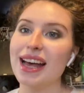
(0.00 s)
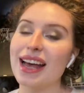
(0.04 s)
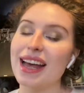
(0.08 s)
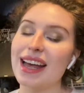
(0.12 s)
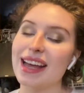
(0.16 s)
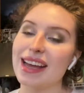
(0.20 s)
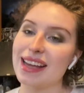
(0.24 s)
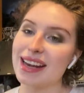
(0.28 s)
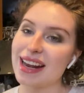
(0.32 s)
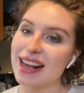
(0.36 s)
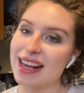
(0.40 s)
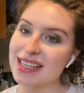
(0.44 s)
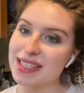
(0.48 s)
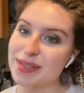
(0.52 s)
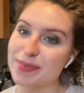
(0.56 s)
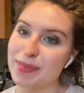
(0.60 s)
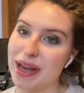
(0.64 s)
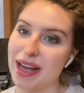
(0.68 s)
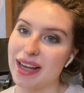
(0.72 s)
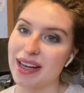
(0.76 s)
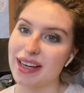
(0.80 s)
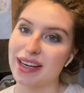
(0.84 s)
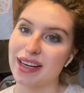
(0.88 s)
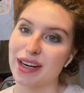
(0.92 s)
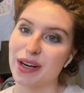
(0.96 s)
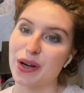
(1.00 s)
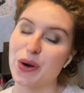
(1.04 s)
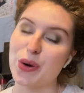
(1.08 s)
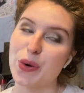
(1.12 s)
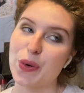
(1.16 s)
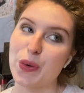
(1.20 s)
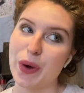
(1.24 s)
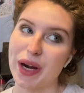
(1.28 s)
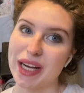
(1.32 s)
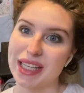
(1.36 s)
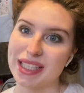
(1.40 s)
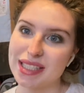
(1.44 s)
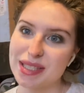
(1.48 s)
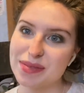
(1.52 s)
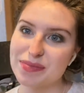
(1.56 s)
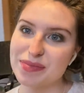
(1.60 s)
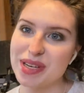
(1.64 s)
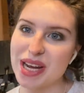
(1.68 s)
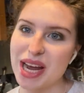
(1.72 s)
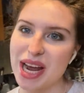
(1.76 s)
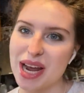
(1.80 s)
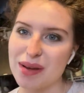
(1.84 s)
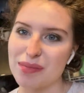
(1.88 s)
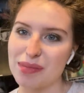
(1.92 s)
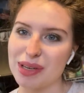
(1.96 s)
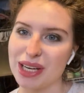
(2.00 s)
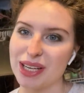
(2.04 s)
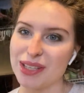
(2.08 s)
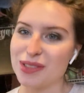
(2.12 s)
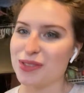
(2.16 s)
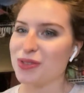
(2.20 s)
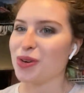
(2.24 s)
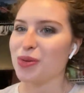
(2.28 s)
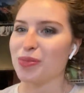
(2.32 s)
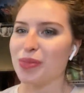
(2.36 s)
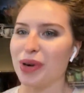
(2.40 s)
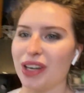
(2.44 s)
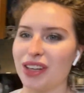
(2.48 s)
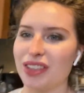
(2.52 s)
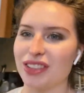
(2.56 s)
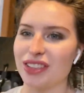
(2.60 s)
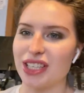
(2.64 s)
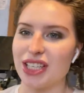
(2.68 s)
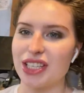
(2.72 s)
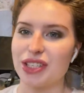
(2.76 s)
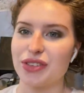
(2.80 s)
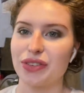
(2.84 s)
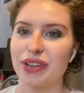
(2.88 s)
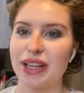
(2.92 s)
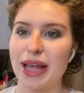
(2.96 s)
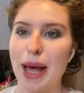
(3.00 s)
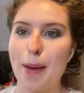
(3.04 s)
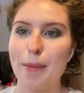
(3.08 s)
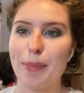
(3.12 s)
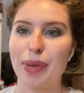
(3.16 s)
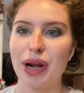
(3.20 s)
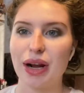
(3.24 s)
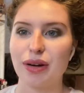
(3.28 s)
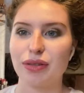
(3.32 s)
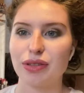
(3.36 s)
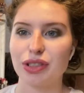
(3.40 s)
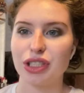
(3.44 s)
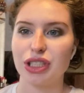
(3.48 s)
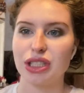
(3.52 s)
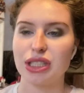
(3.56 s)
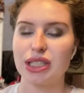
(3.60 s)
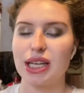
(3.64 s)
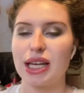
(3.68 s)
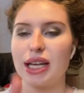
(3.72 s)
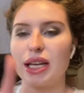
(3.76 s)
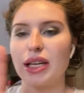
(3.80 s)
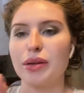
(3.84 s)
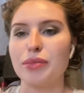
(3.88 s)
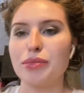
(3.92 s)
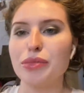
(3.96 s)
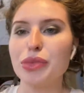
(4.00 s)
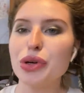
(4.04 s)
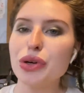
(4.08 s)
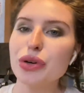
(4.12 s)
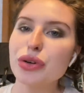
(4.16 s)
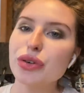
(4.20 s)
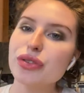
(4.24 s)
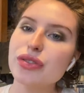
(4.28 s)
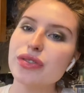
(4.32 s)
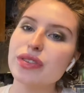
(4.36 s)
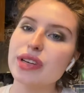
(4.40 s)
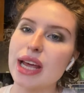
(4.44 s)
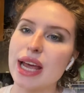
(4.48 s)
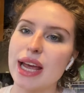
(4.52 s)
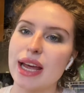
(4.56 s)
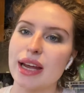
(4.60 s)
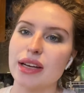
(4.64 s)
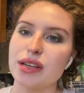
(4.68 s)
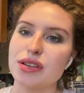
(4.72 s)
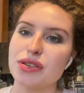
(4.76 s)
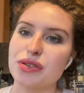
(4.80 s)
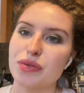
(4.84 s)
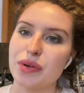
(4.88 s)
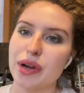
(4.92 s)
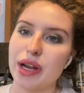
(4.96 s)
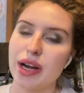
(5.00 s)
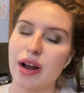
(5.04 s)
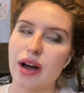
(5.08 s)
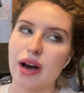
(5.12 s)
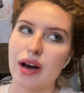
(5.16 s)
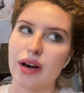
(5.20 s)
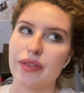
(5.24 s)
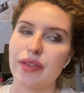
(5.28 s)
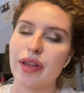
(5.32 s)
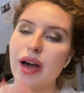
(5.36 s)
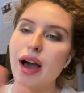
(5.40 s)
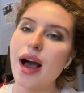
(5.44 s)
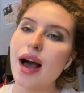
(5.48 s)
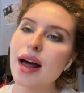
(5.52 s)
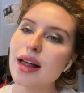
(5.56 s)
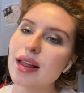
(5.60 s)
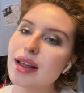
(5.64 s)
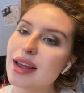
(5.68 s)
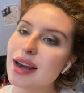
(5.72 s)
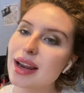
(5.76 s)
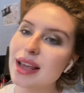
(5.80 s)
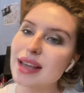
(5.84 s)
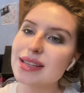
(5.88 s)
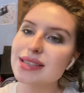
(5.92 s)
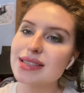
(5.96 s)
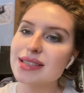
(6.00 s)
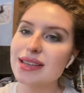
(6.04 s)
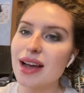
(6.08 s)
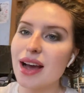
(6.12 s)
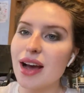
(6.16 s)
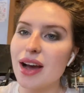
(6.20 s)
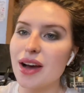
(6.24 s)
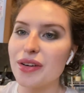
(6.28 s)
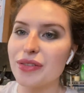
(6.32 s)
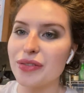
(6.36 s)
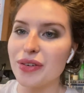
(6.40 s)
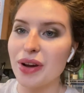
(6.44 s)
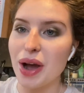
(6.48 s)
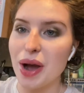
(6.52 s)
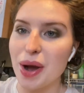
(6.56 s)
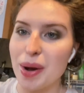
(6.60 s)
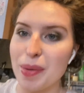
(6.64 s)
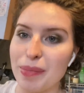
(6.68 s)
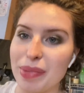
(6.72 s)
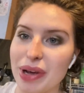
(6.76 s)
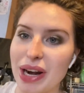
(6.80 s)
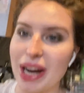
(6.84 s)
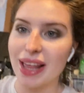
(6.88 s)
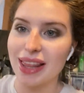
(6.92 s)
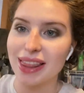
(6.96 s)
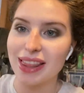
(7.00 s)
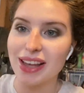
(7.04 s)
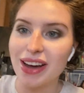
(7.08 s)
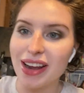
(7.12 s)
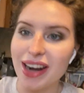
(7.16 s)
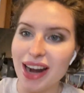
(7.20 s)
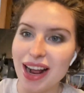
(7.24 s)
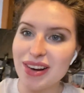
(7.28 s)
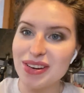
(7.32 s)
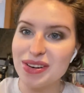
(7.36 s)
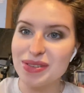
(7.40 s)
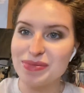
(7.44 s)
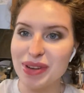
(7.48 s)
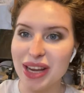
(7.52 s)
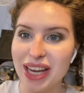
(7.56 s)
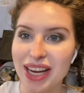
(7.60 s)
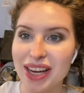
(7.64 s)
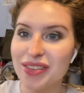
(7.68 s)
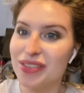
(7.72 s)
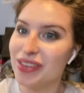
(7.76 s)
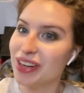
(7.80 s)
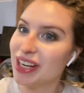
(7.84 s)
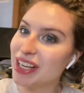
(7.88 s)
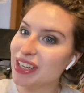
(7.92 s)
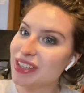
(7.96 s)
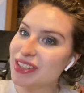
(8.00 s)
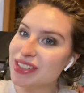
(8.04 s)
It has been quite some time and I do apologize for that, but I was just getting moved and doing all the holiday stuff, um, but I thought I would make a video